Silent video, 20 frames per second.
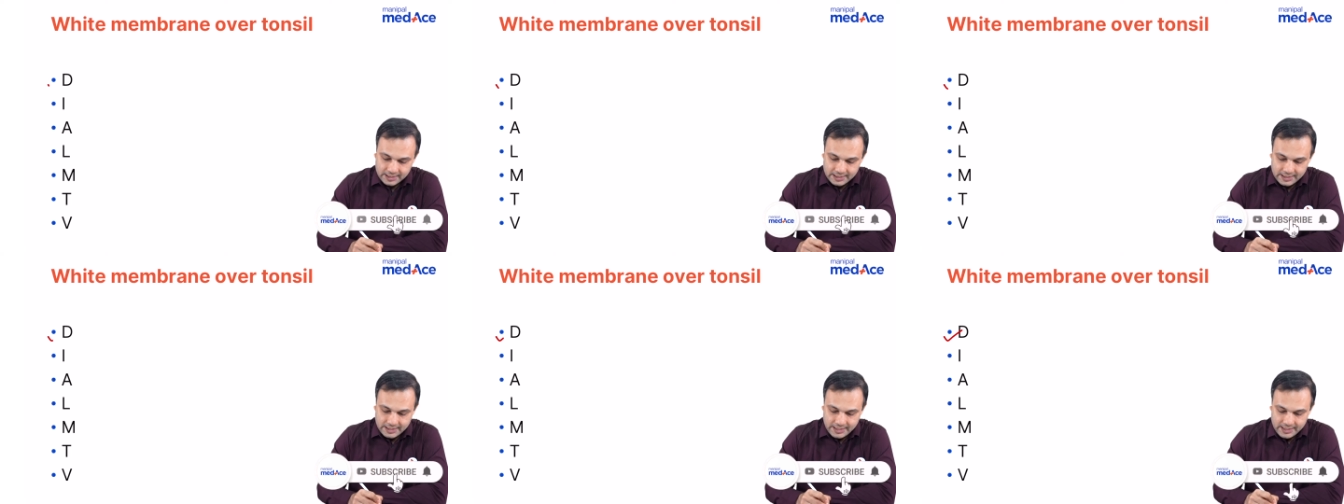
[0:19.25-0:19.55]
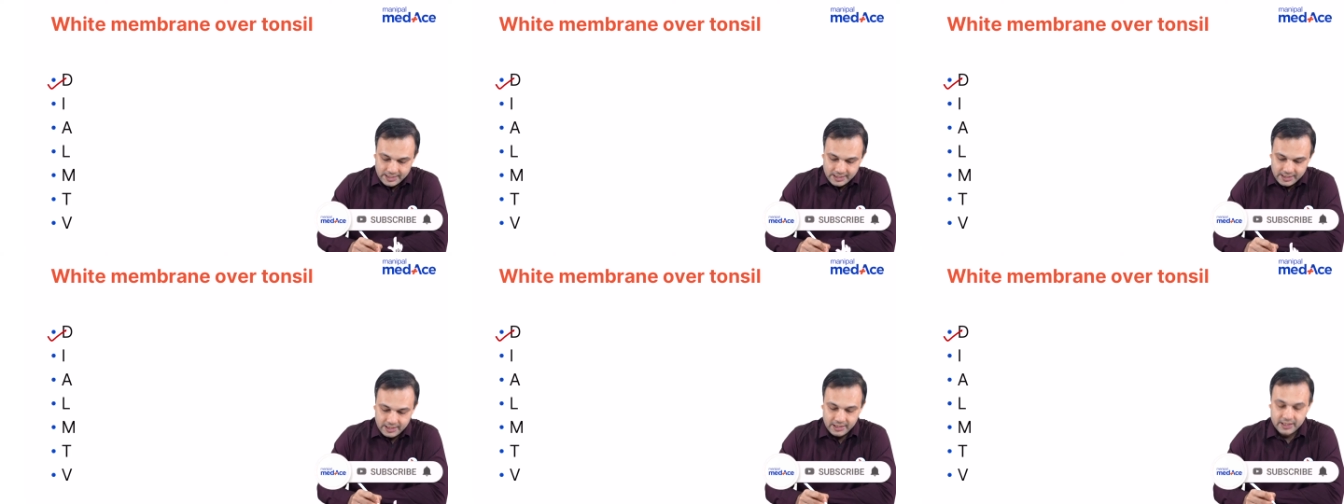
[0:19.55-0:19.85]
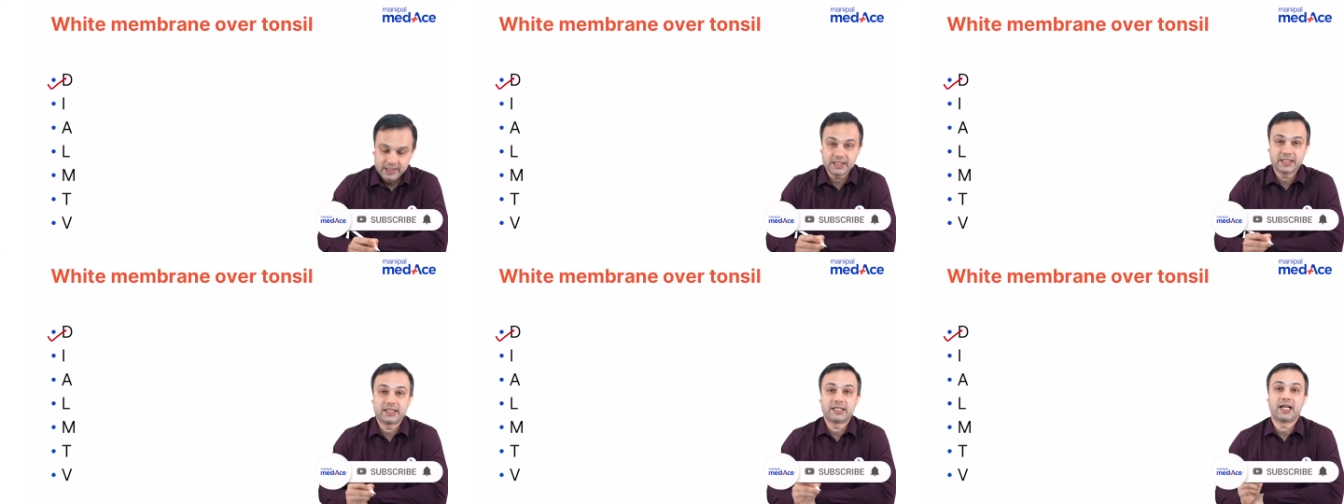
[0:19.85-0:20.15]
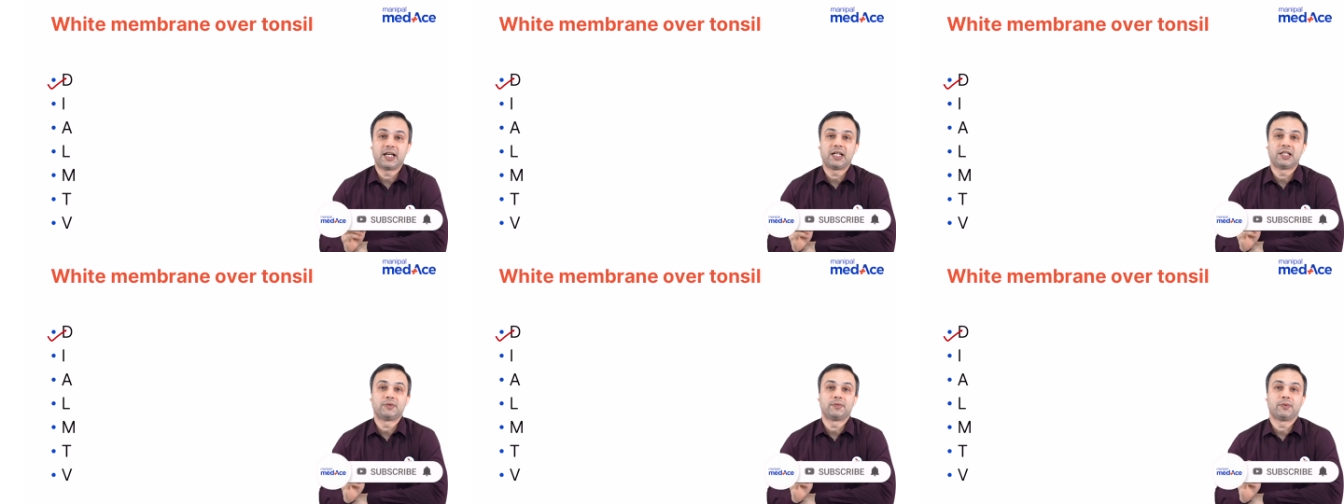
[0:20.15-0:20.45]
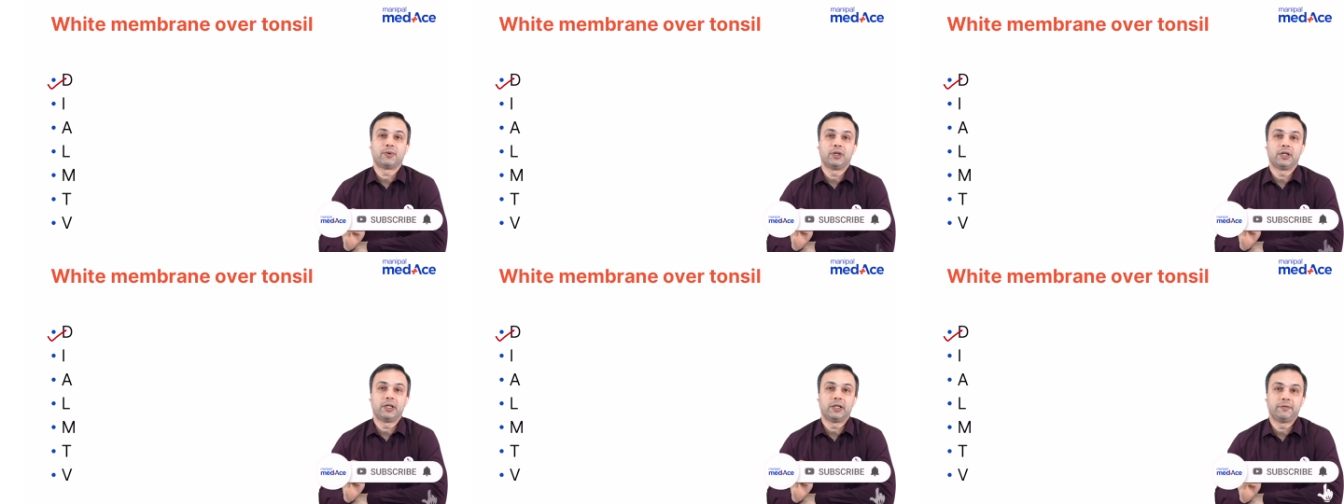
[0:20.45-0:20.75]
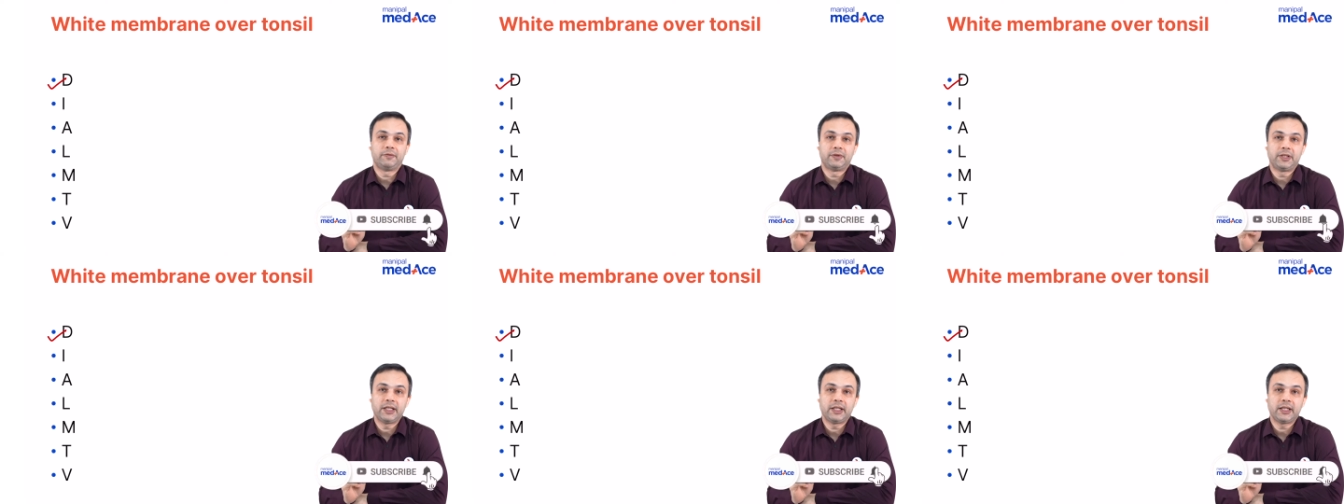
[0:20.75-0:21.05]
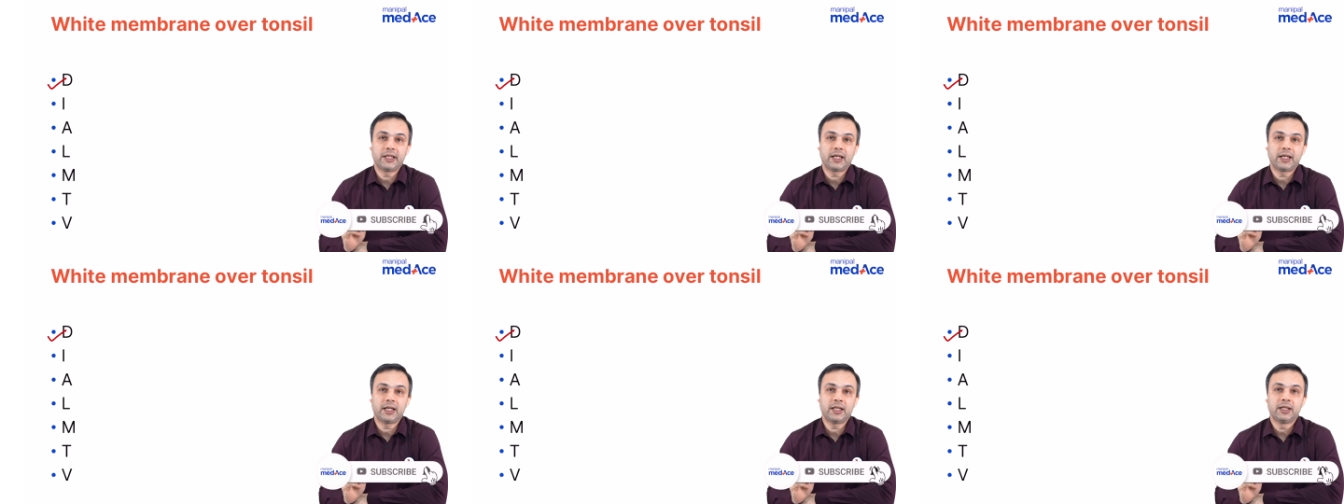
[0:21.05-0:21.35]
D stands for
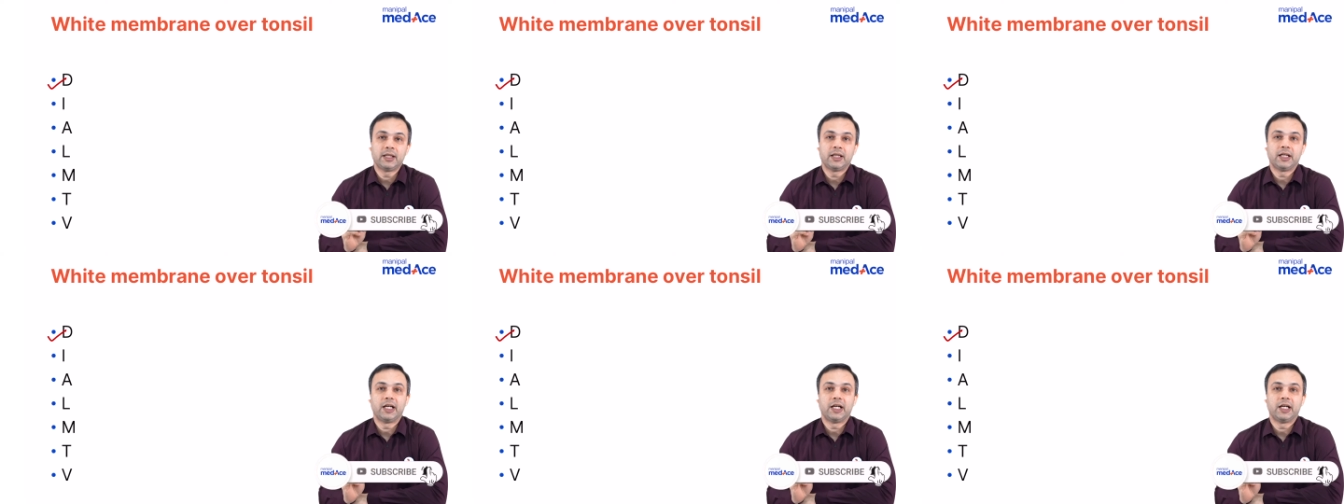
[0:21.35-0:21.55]
diphtheria.